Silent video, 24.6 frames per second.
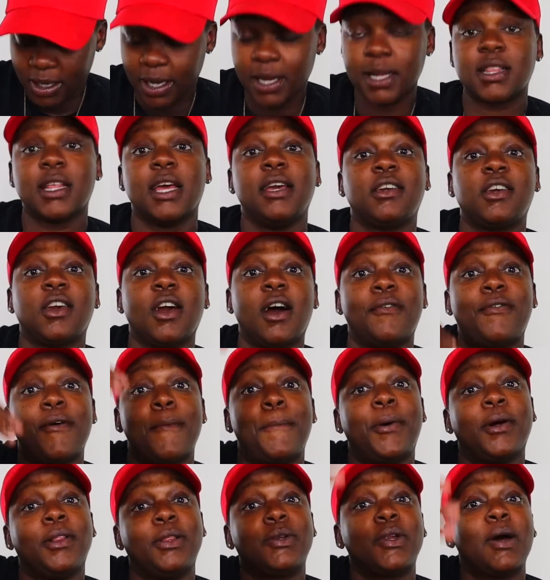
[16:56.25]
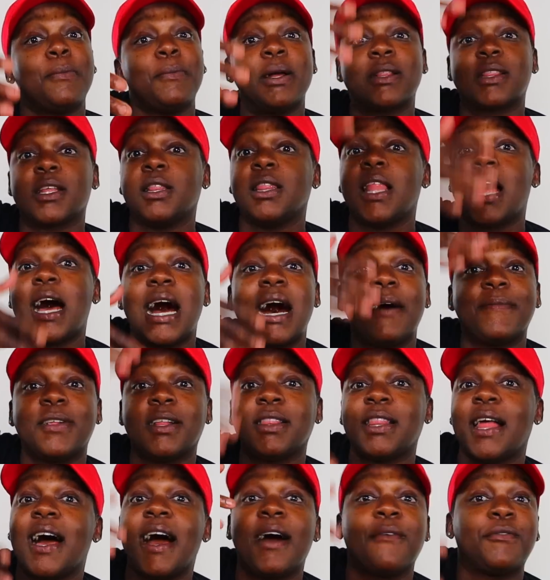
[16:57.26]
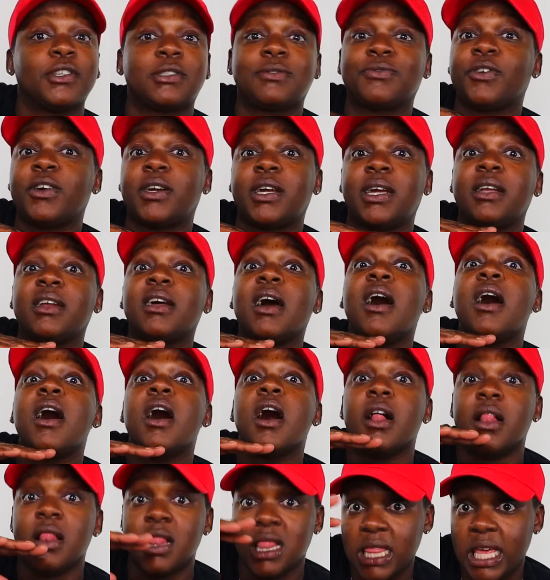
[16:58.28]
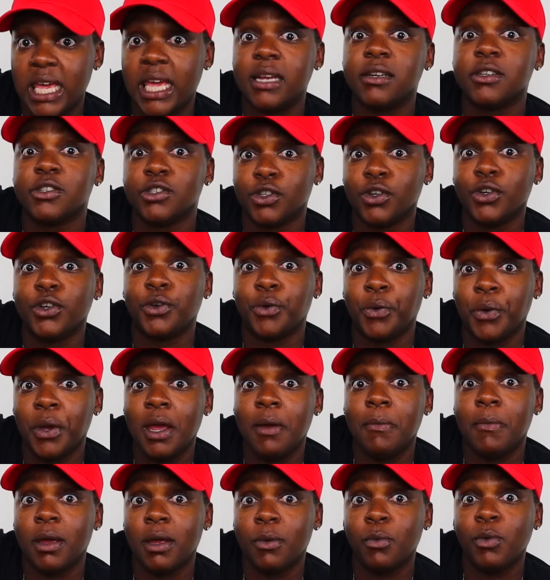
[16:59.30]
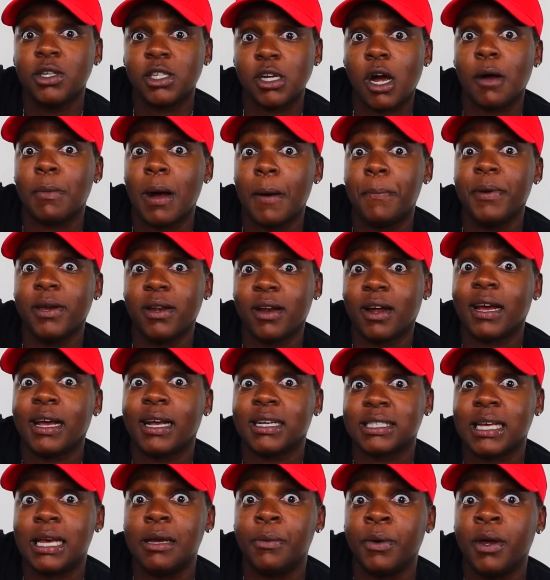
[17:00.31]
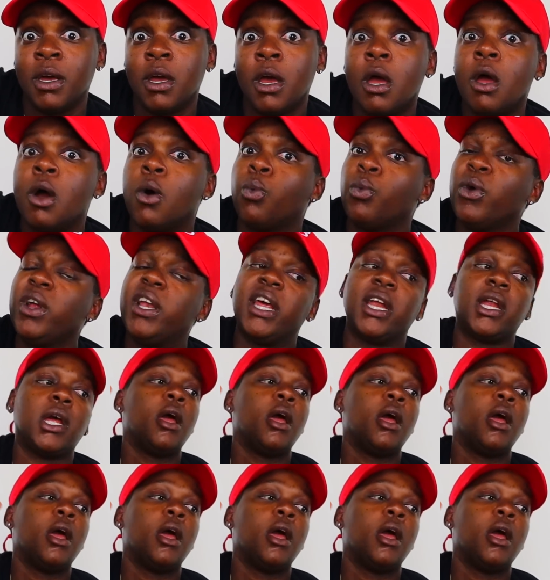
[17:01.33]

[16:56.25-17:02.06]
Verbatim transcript: night. Thank y'all for pulling up at the live. The live was freaking lit. Do you hear me? We talking about Peter ass like we did